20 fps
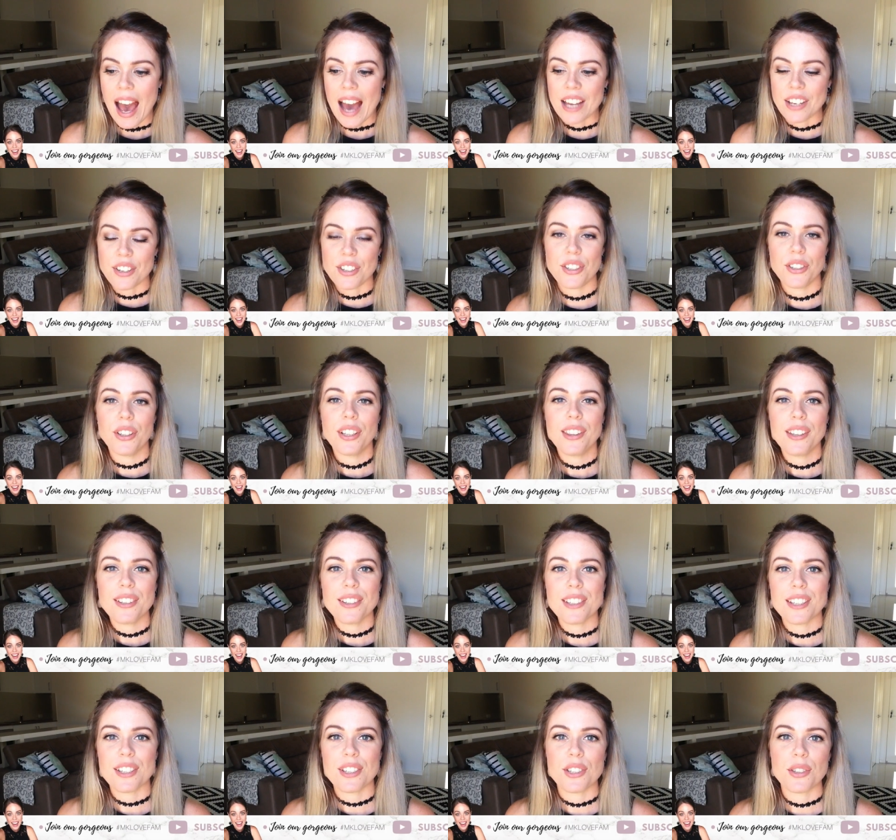And during
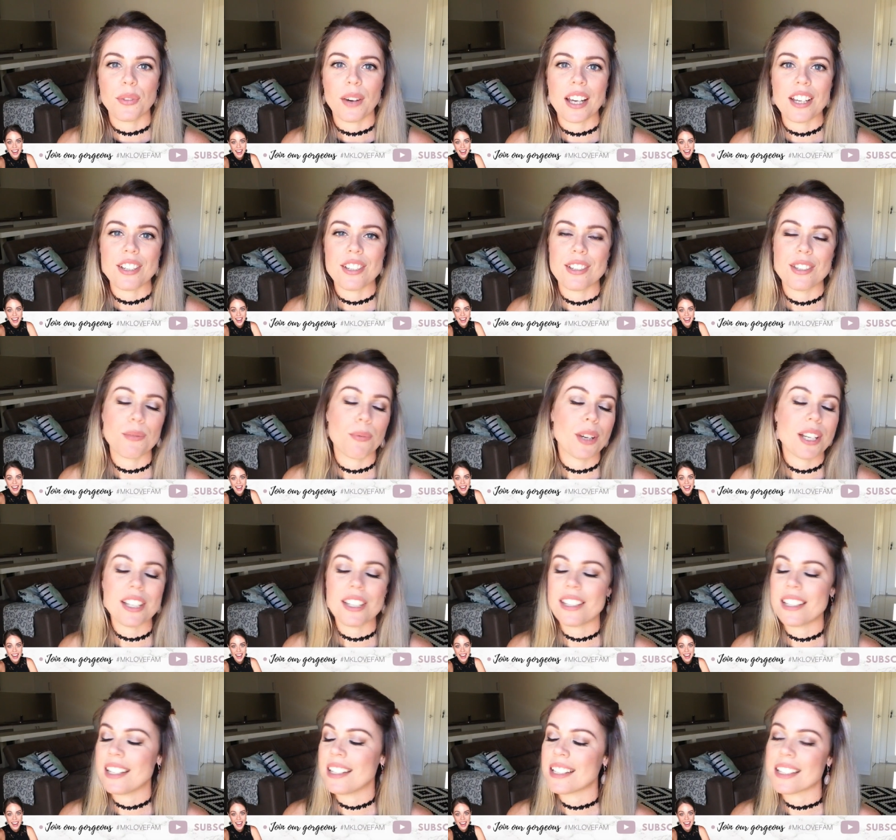those situations, we
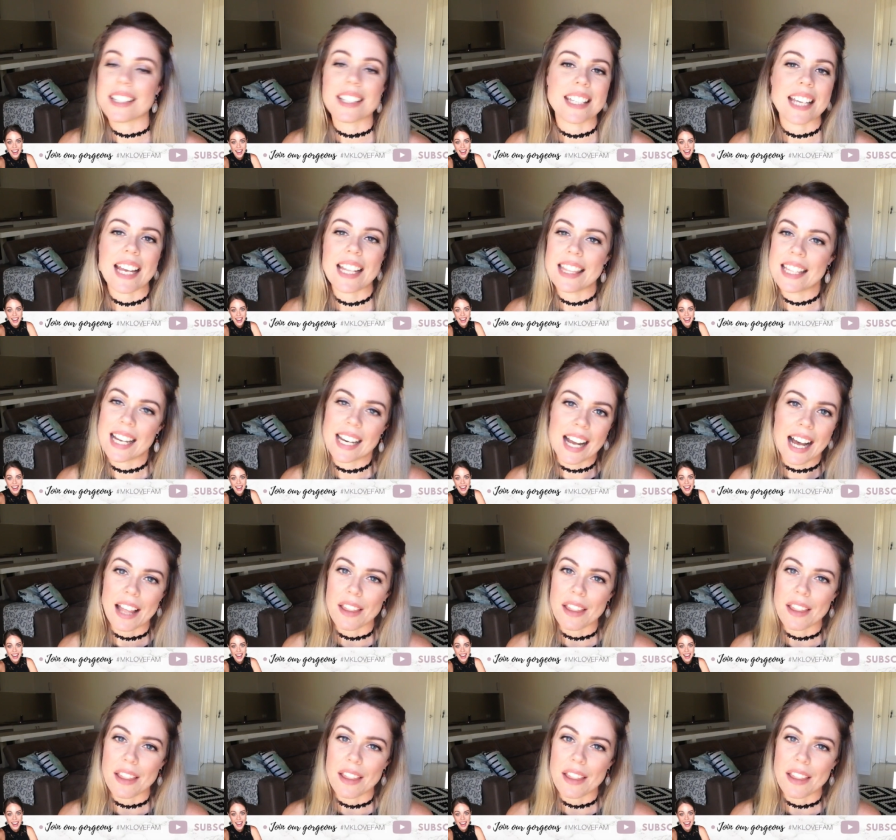just need to send that